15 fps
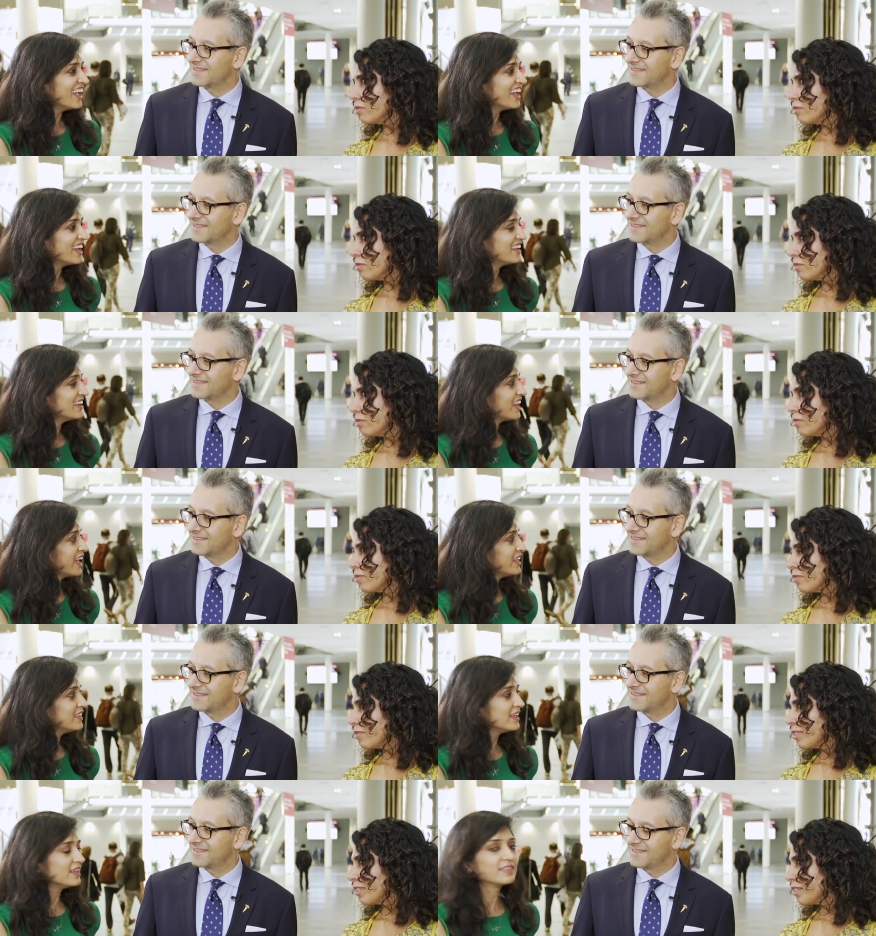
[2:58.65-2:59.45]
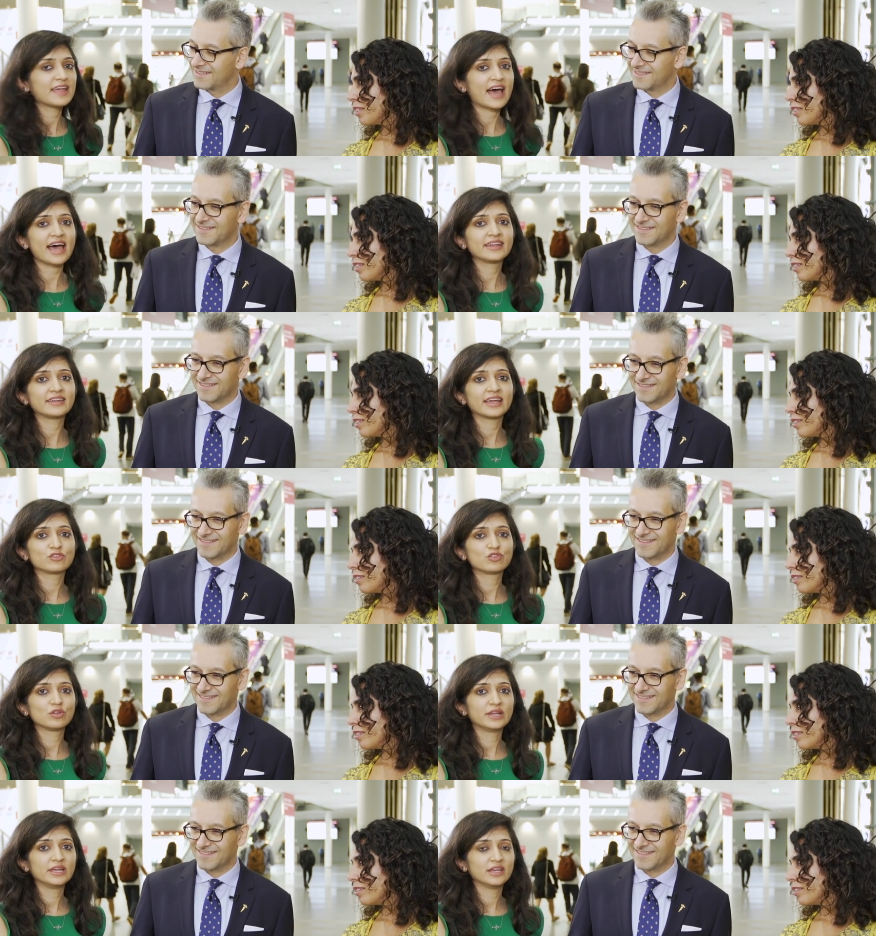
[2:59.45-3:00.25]
Speaker 1: And I think that
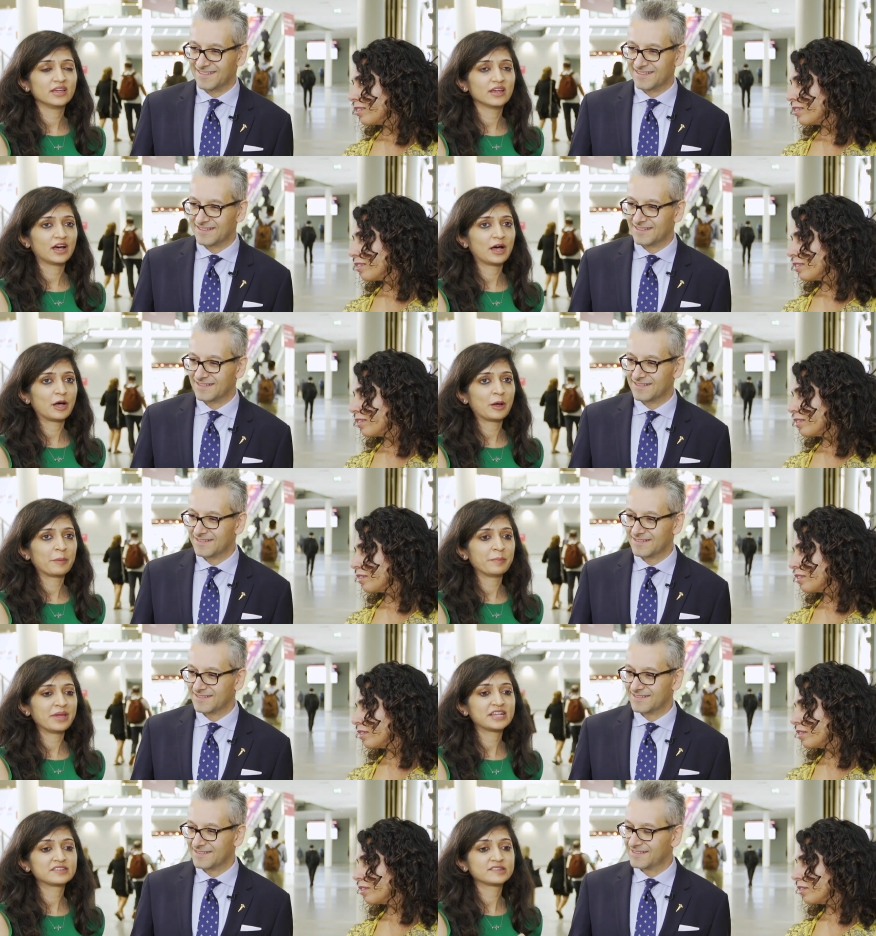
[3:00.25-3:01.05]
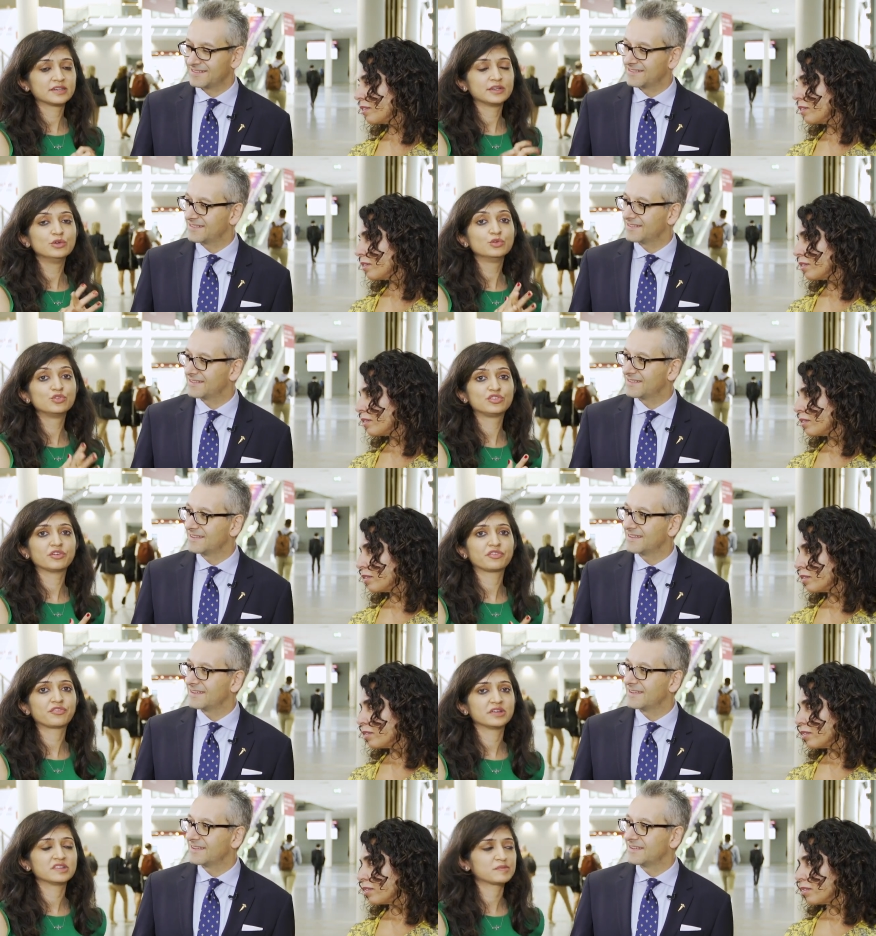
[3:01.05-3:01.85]
actually makes a huge
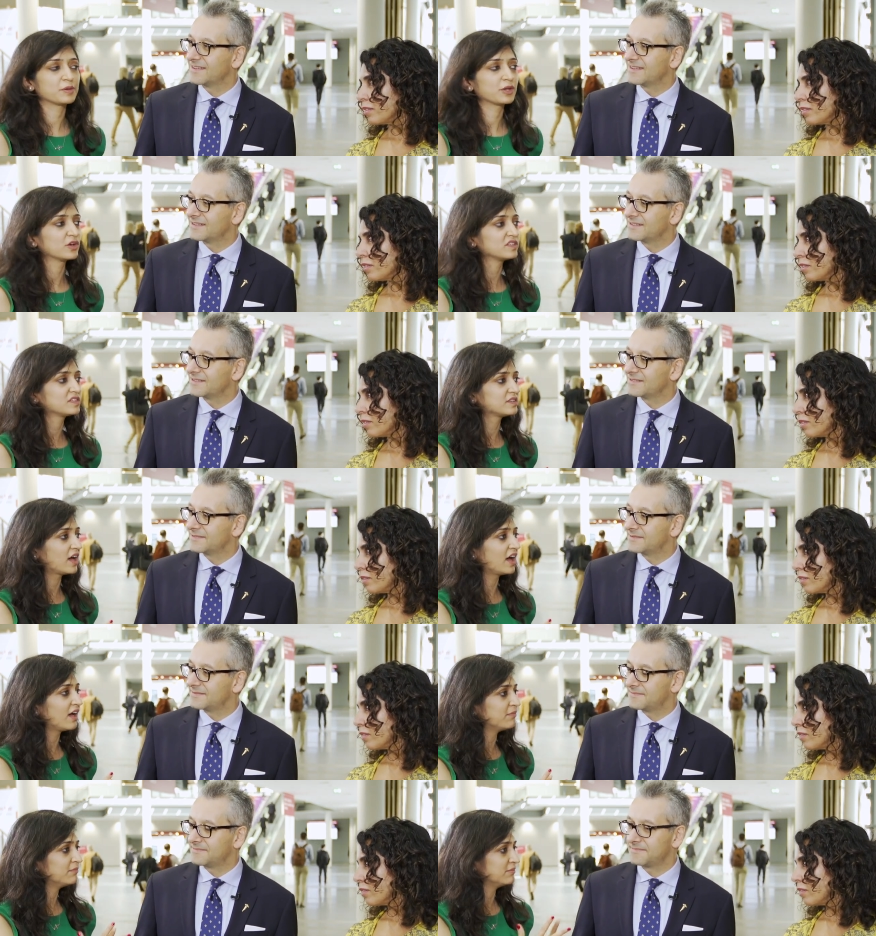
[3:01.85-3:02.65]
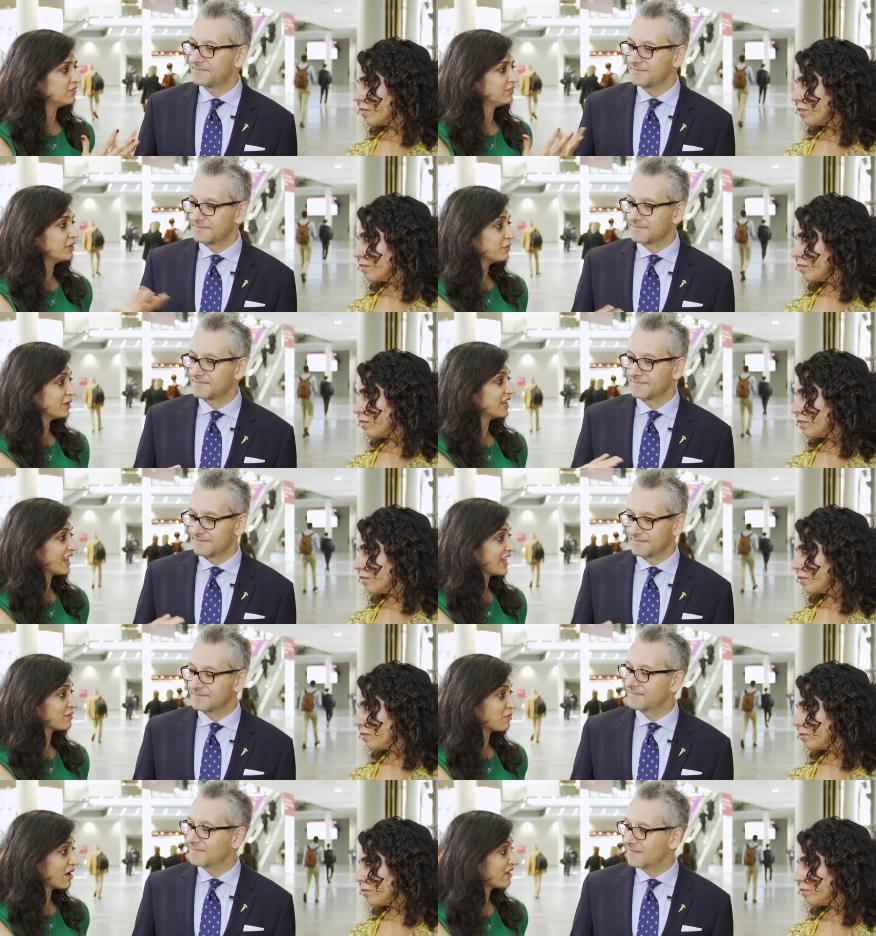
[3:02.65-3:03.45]
difference, because
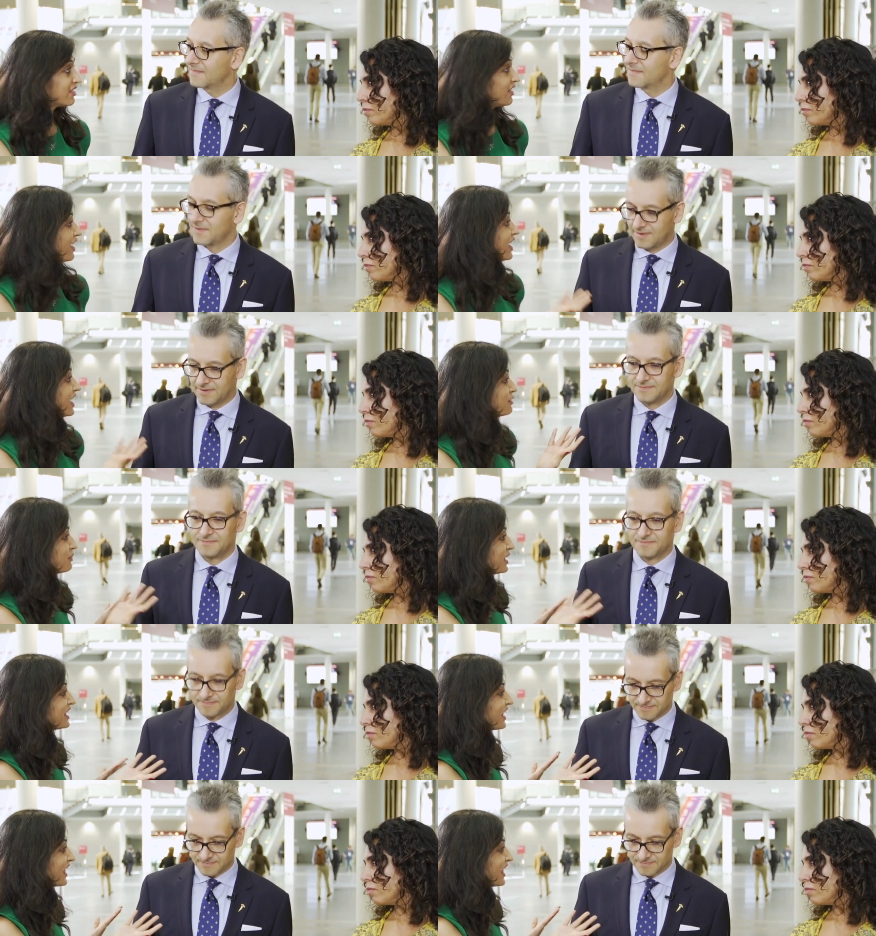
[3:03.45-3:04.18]
women like Martha and men